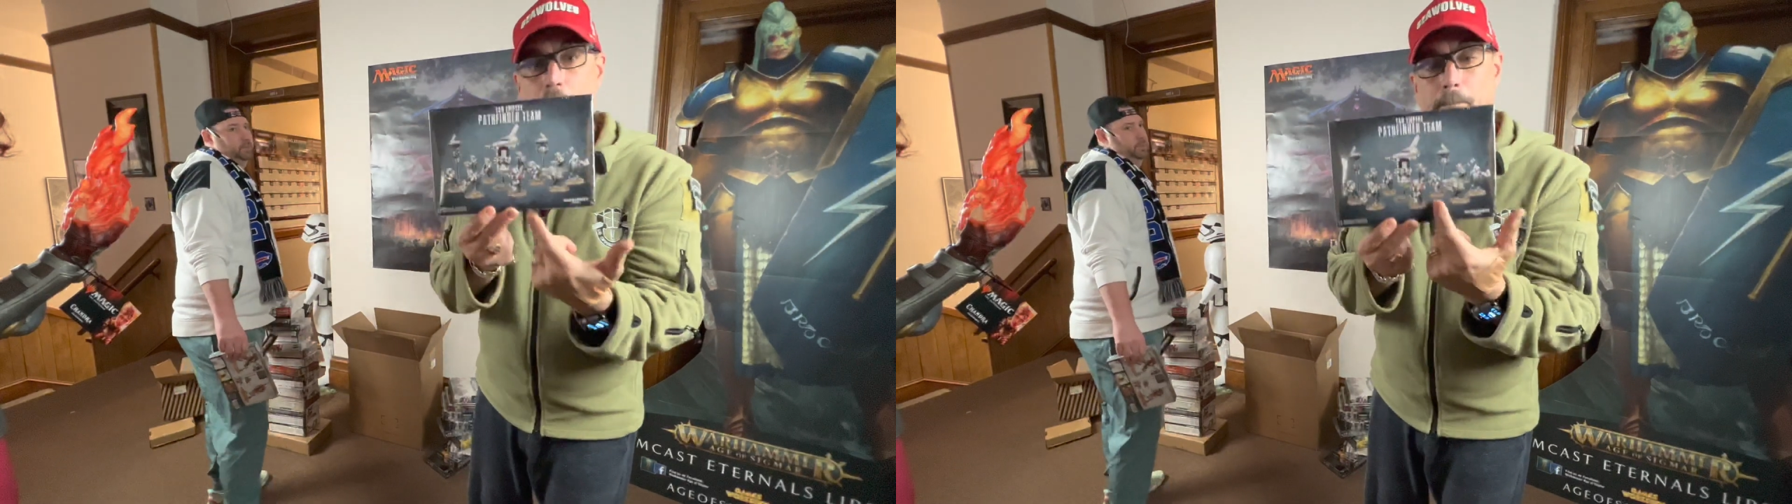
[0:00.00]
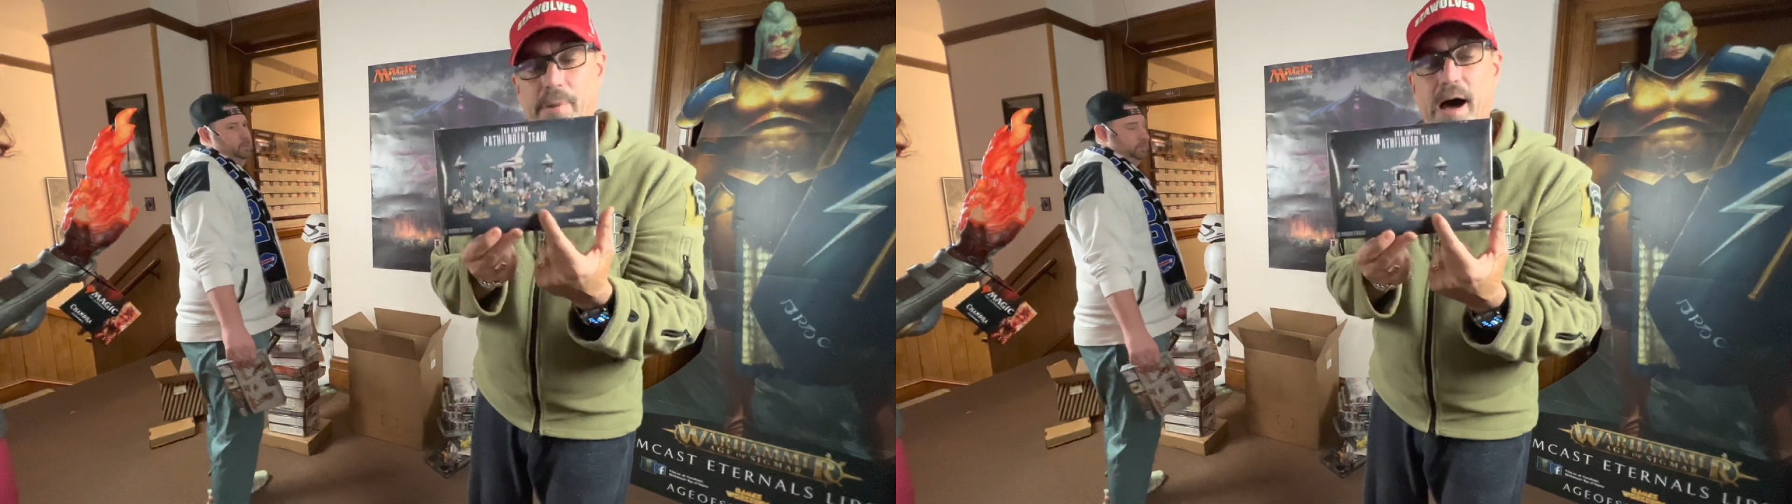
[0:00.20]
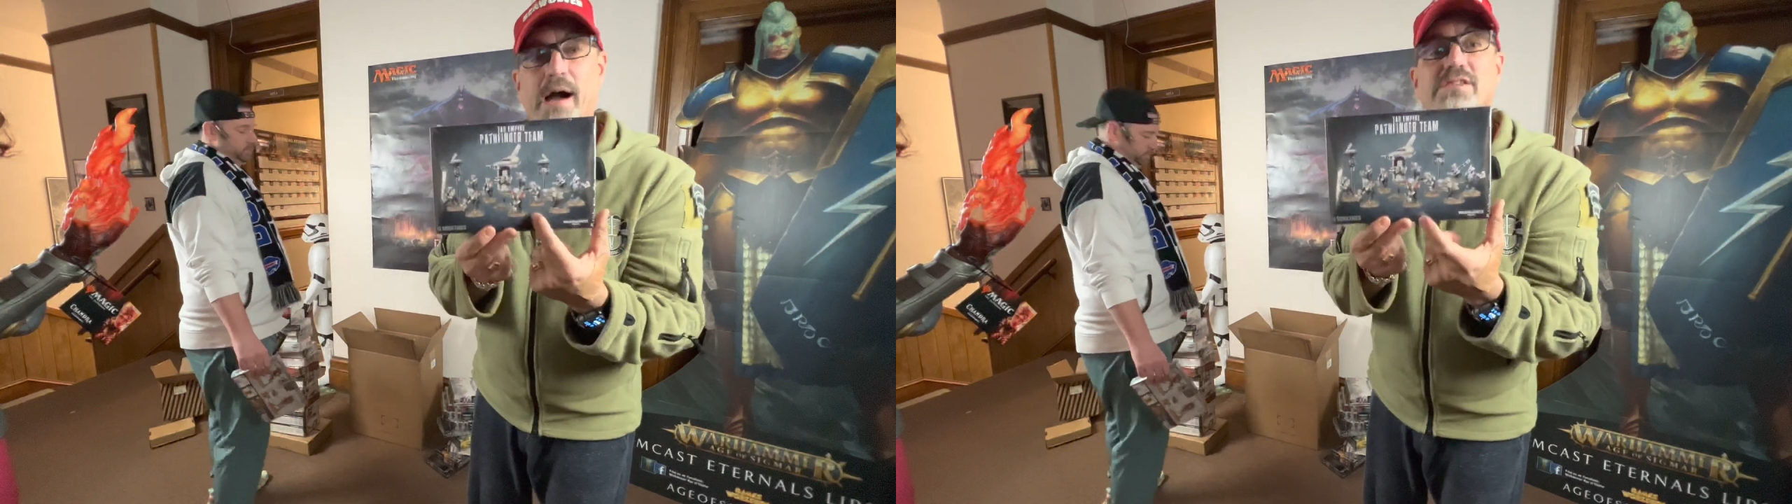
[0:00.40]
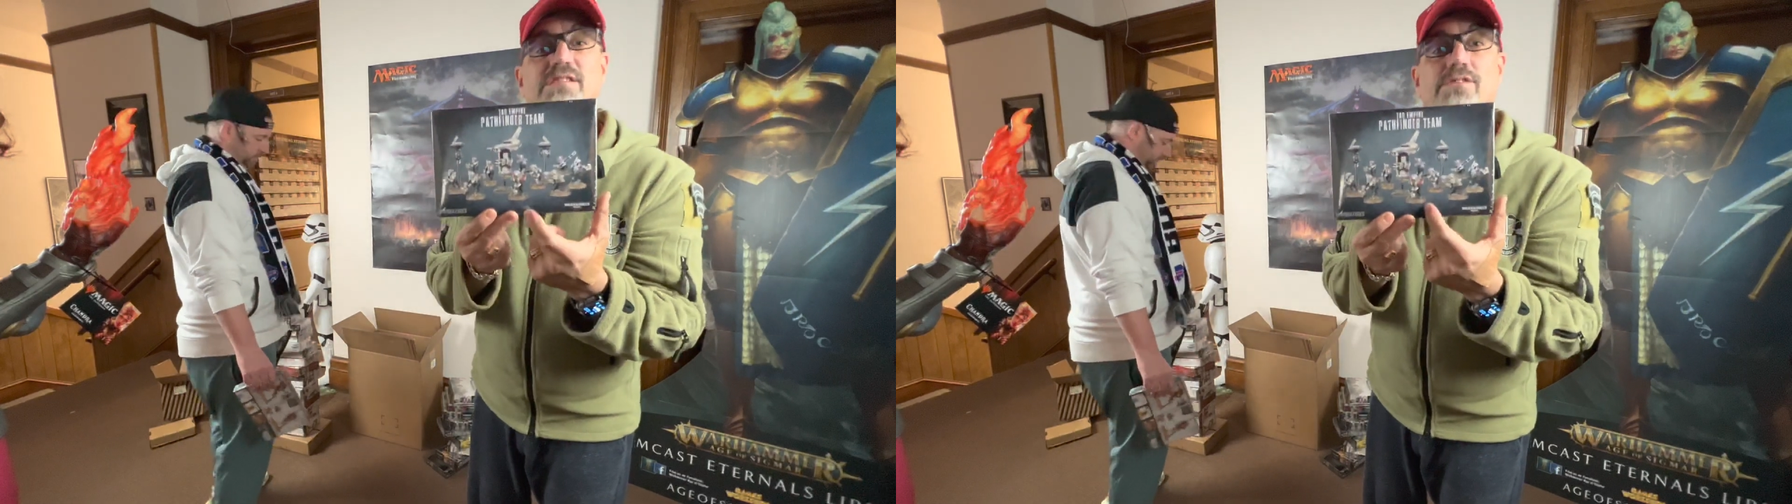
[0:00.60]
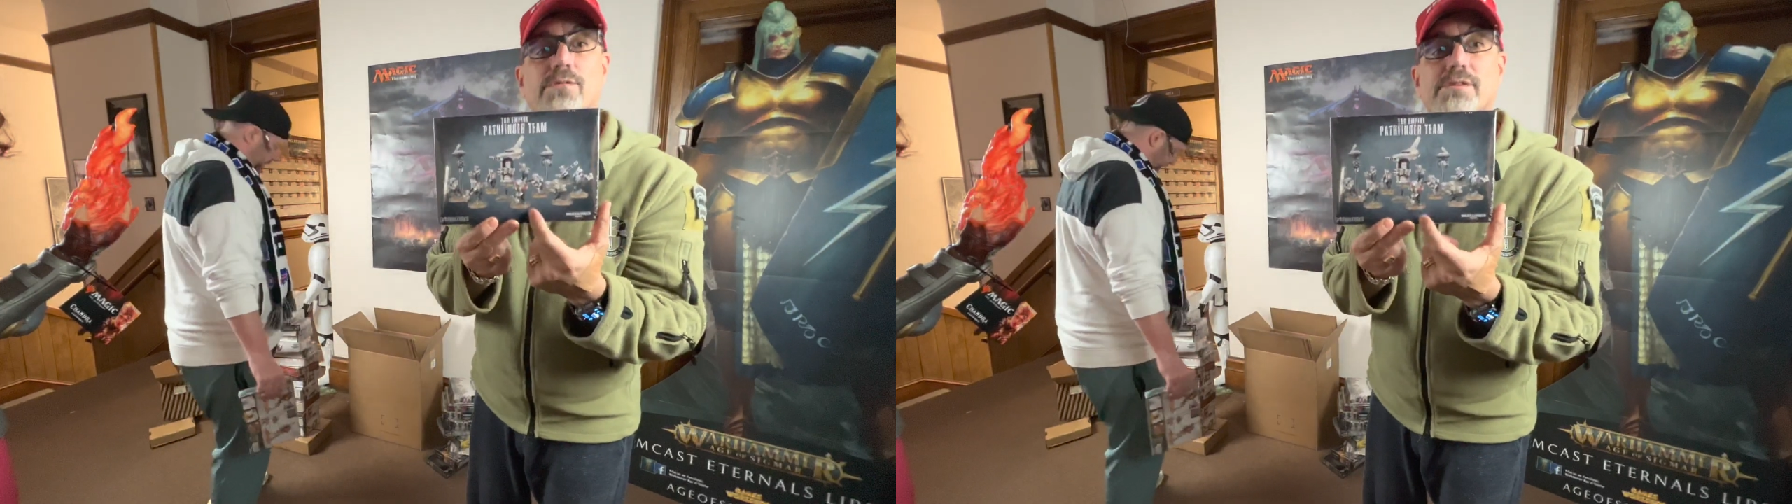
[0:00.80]
box,
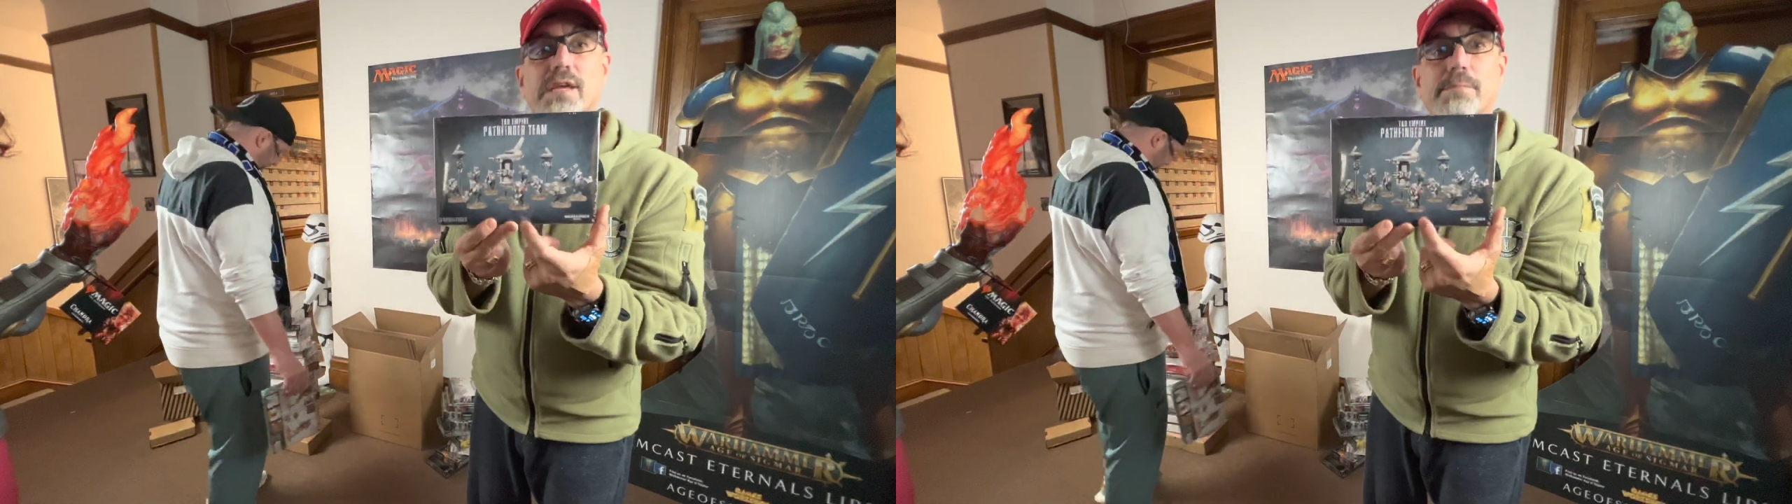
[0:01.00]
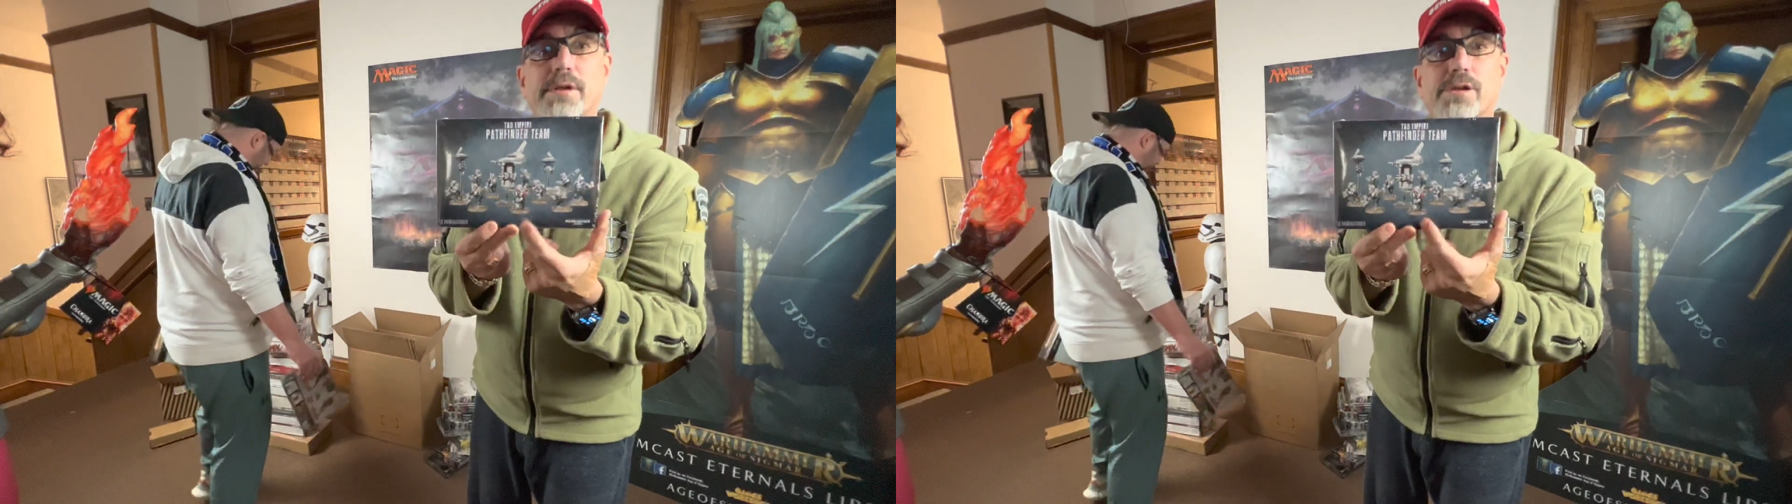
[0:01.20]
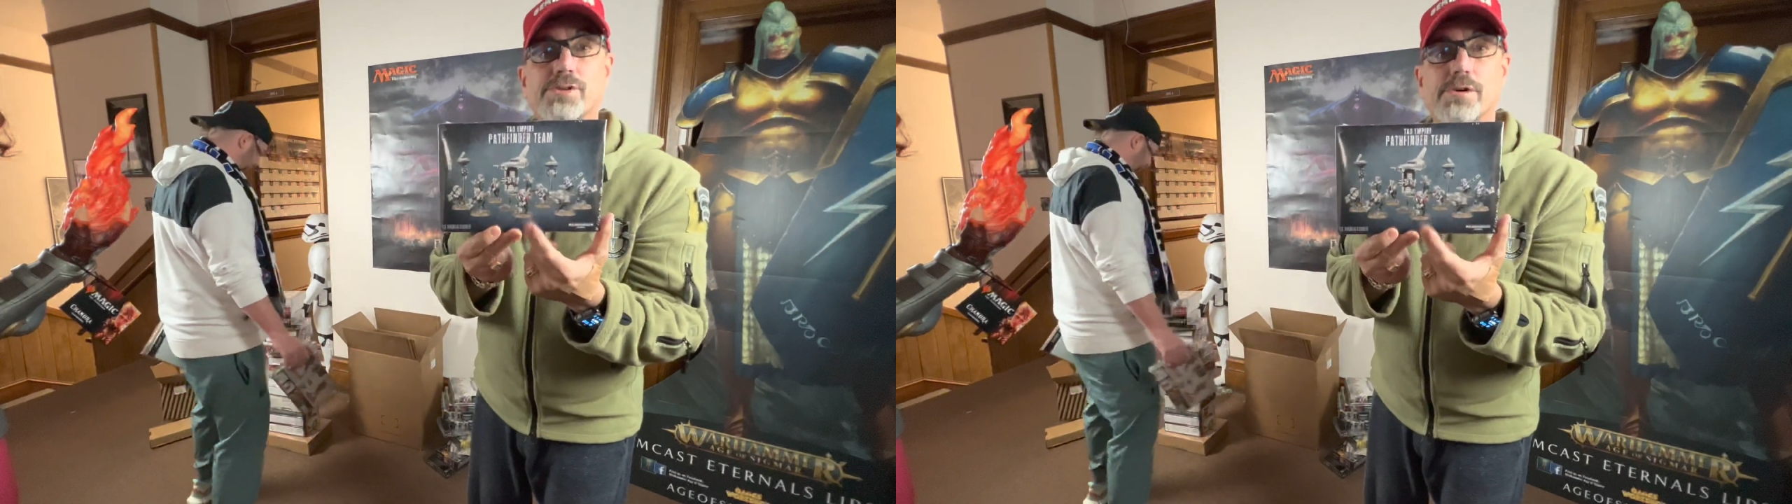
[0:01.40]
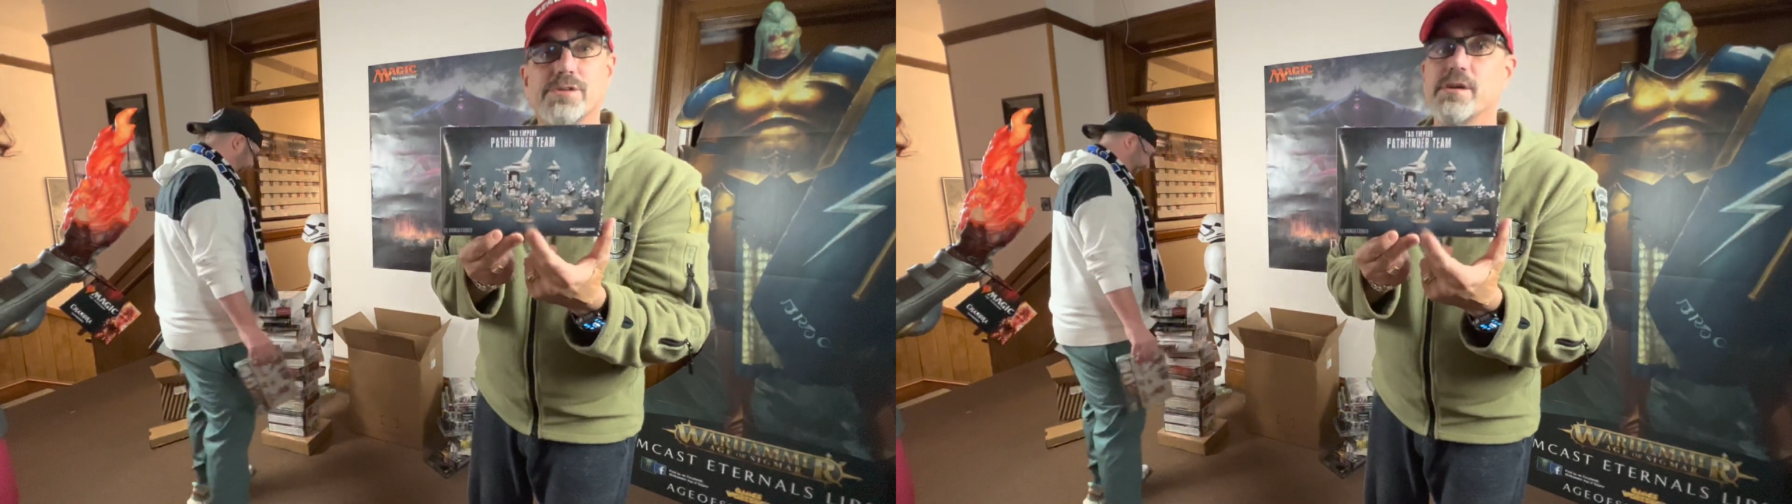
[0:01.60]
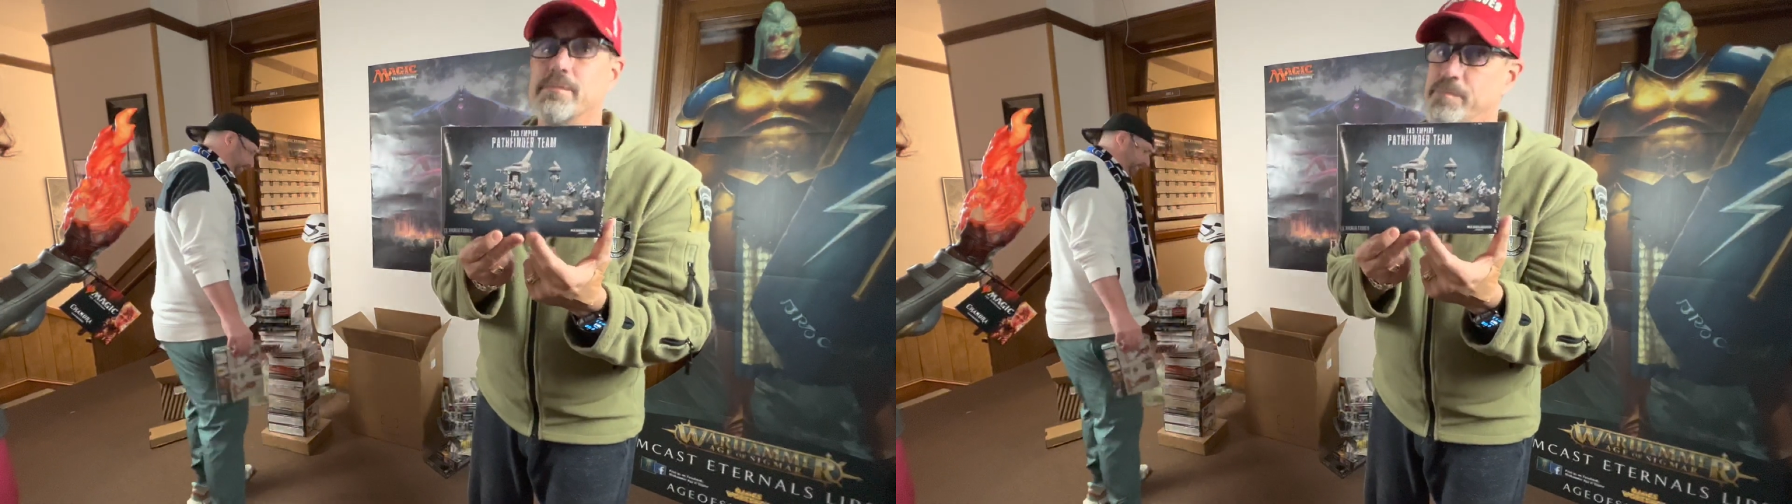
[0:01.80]
13 miniatures.